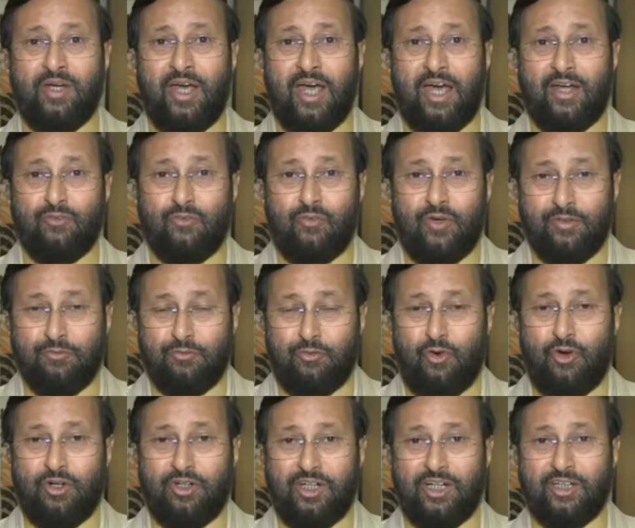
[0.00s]
and
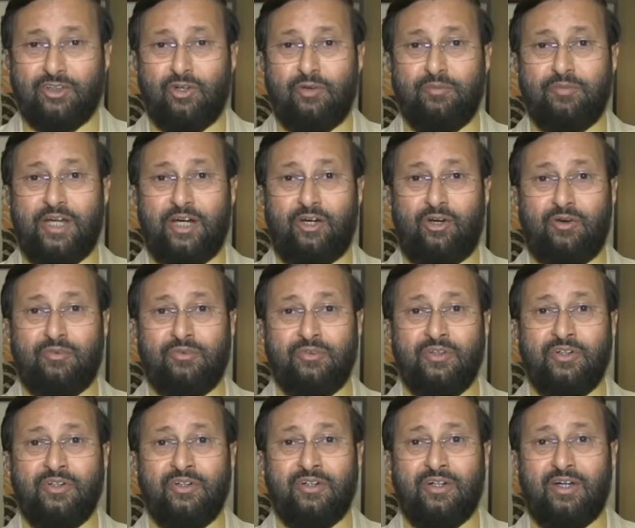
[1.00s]
1/40 of that
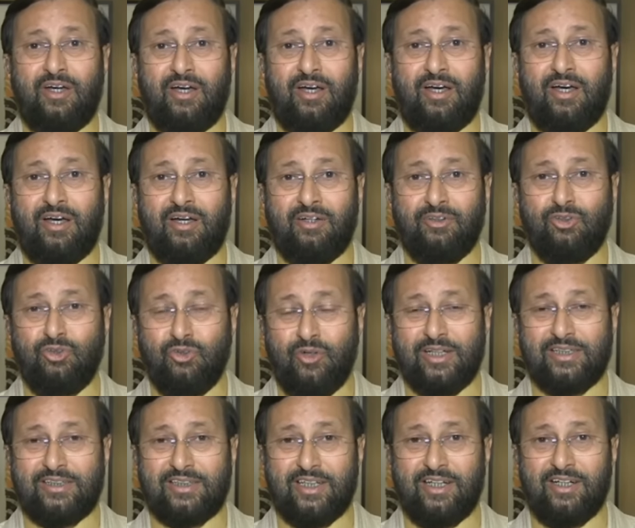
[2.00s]
of
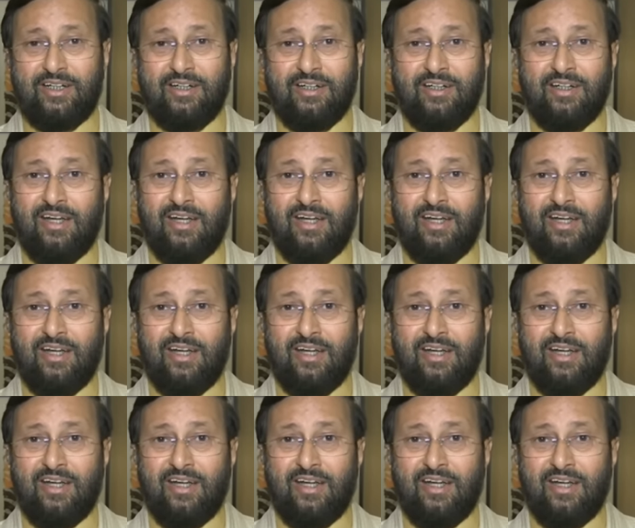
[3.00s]
USA.